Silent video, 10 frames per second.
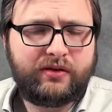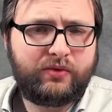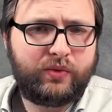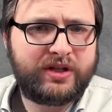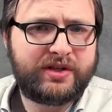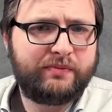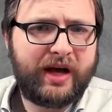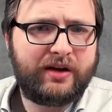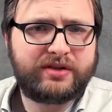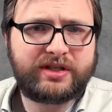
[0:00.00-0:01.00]
when it's
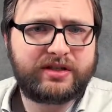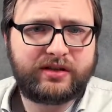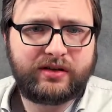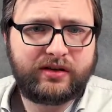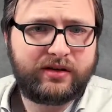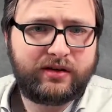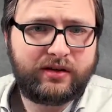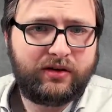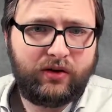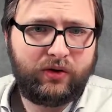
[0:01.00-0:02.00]
about
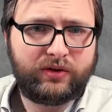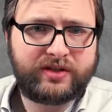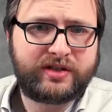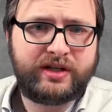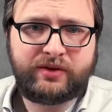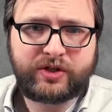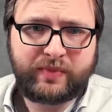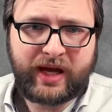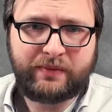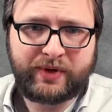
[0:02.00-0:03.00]
old
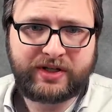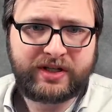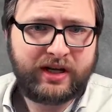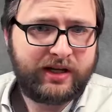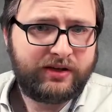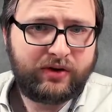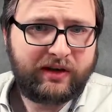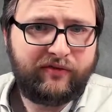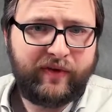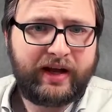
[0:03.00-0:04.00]
newspapers, you
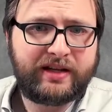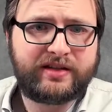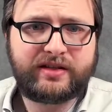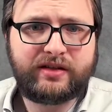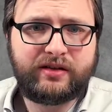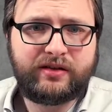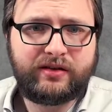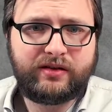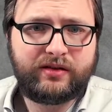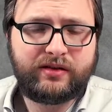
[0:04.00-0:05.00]
can find
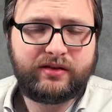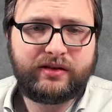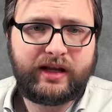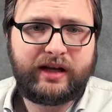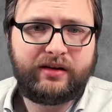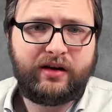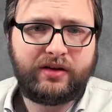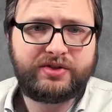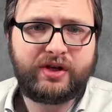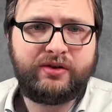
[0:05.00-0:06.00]
there are
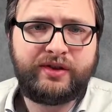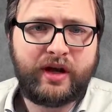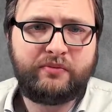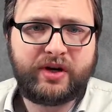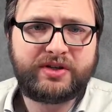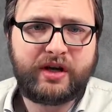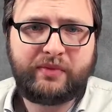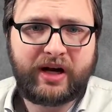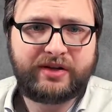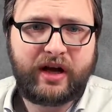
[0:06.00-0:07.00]
also numbers
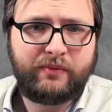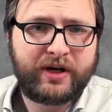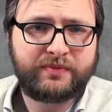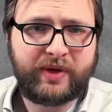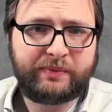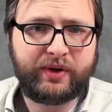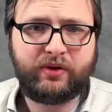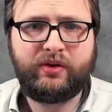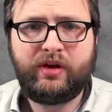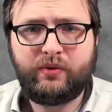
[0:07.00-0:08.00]
about how much
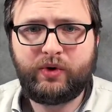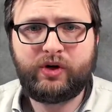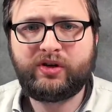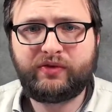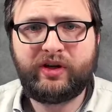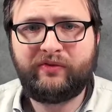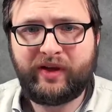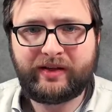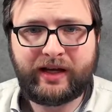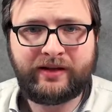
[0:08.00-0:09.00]
people worked for
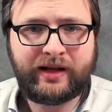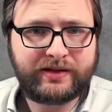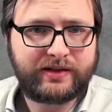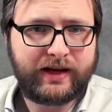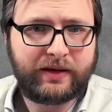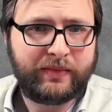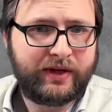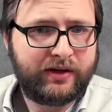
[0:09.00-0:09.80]
Invicta in that time.